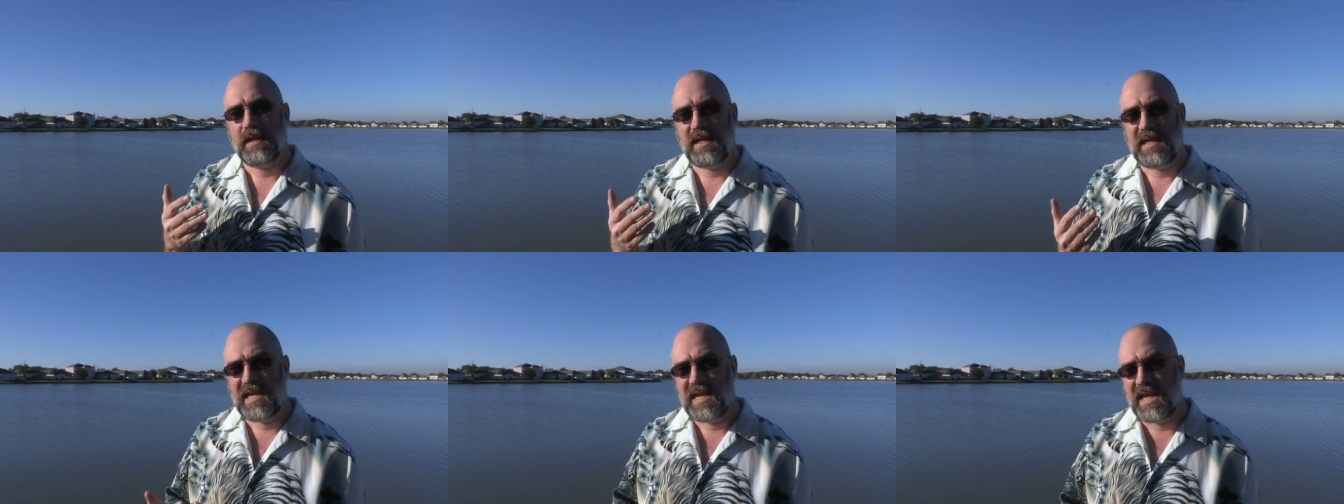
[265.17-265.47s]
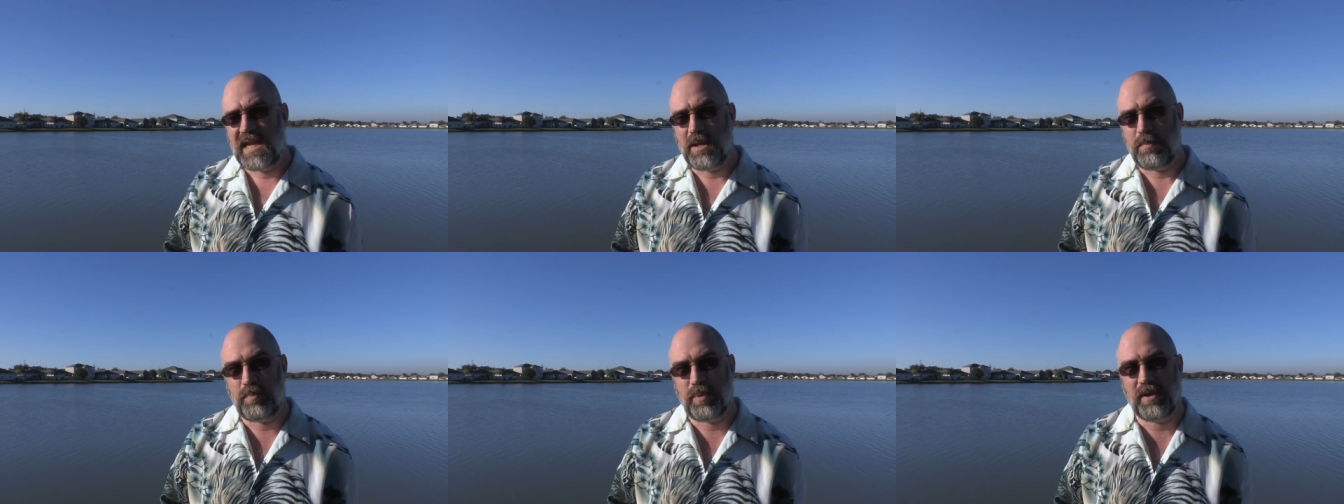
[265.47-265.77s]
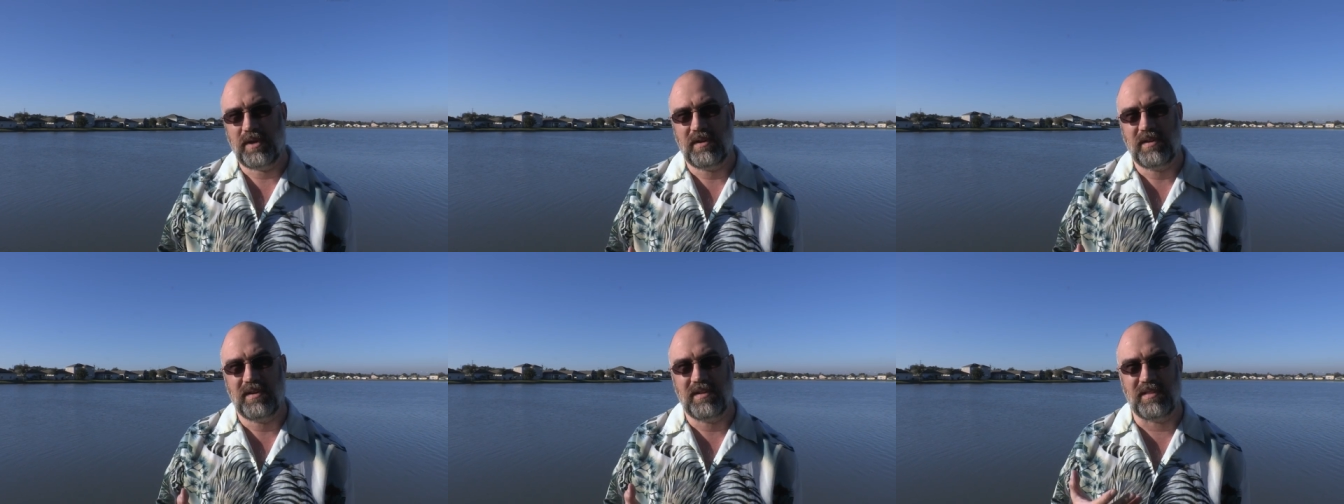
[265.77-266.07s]
keep
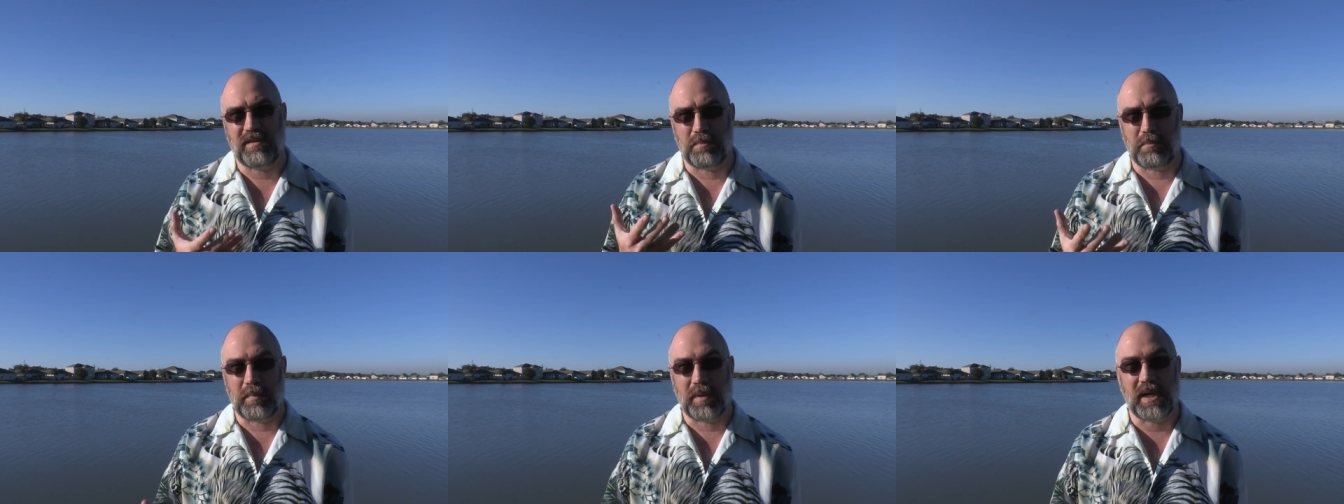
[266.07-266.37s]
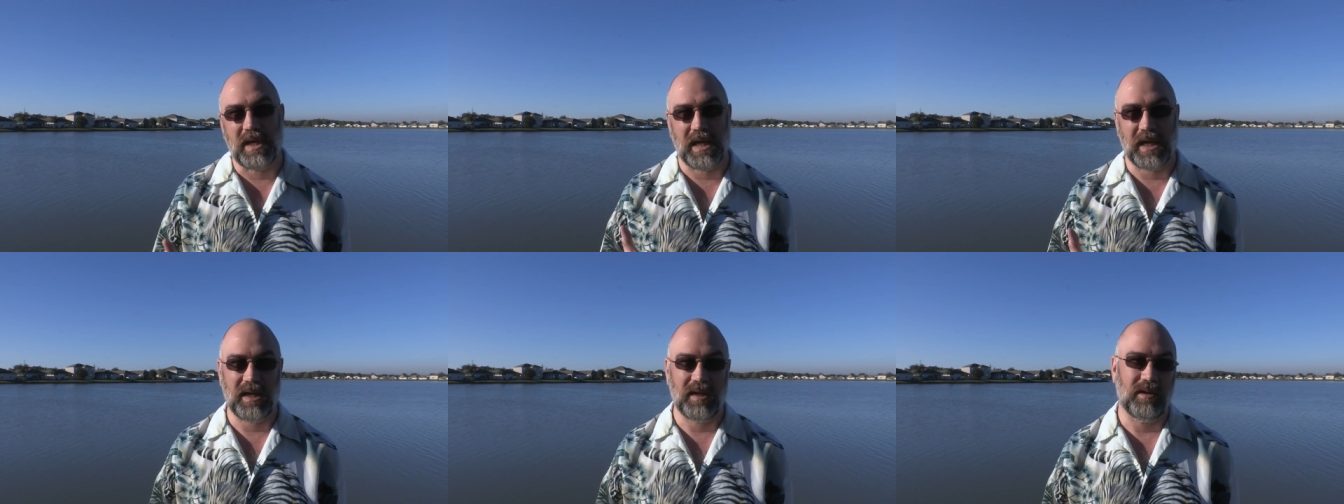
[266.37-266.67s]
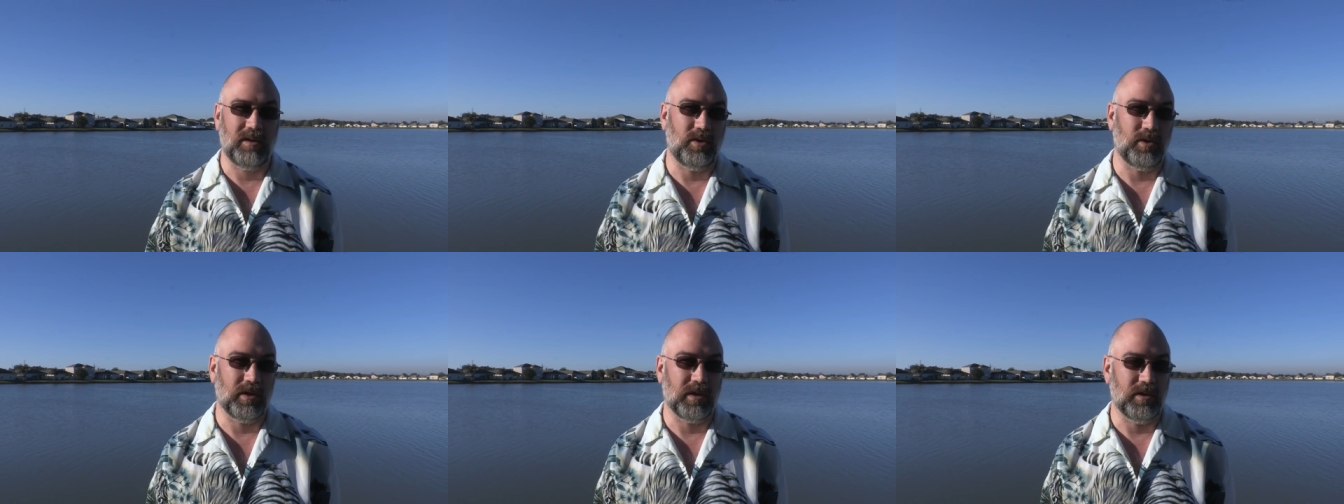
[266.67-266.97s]
the money
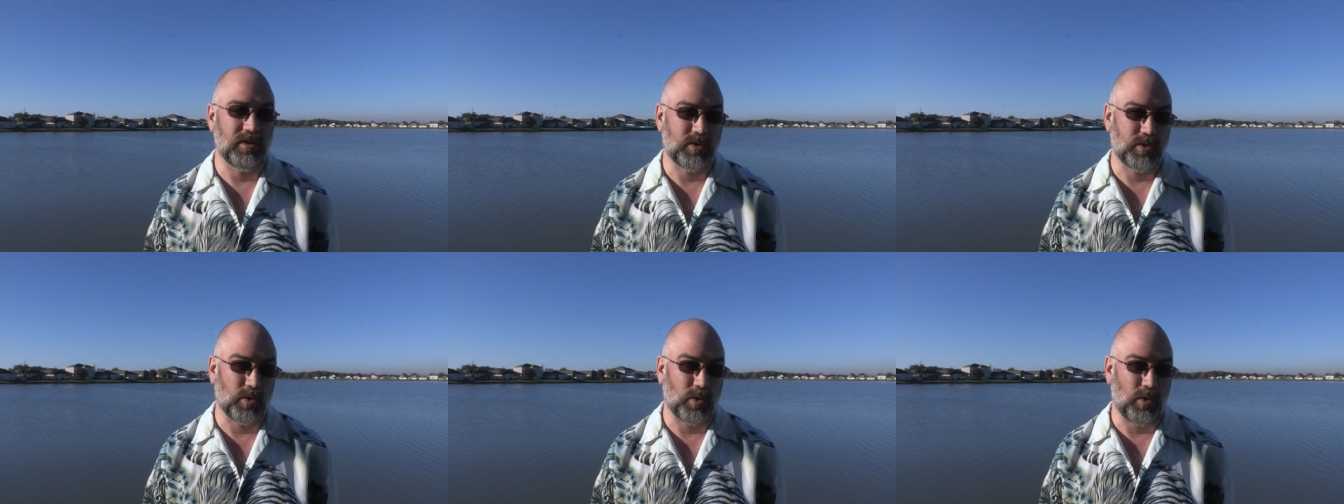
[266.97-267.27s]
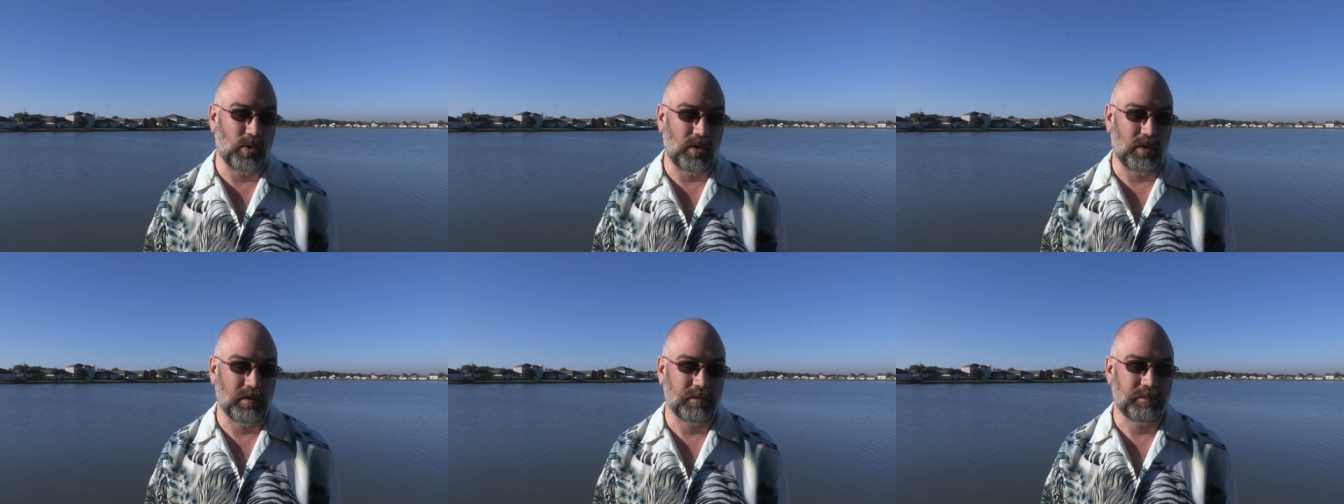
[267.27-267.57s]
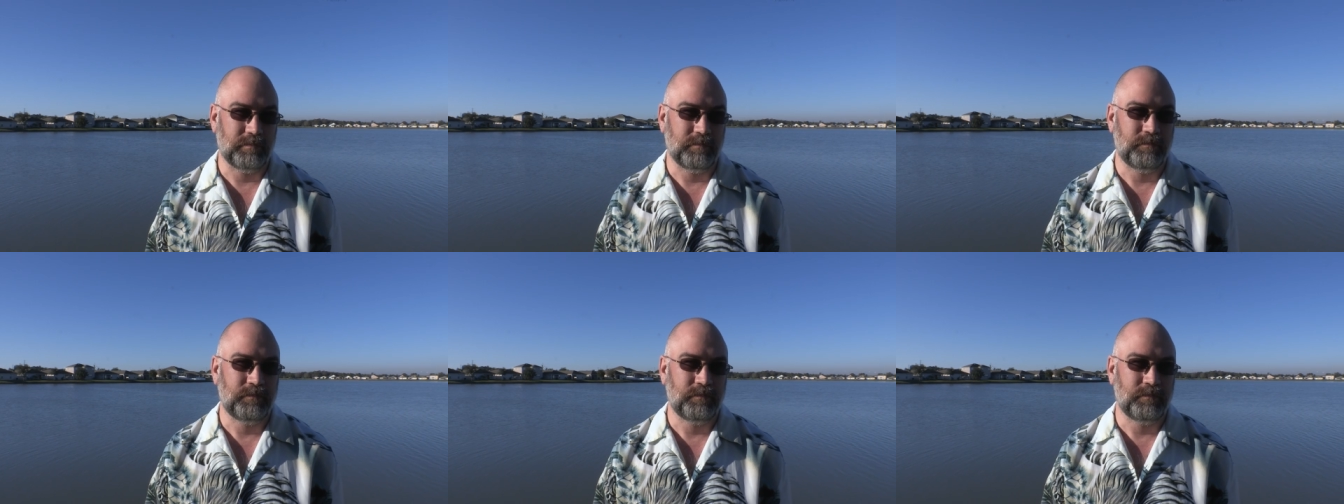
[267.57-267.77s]
under control.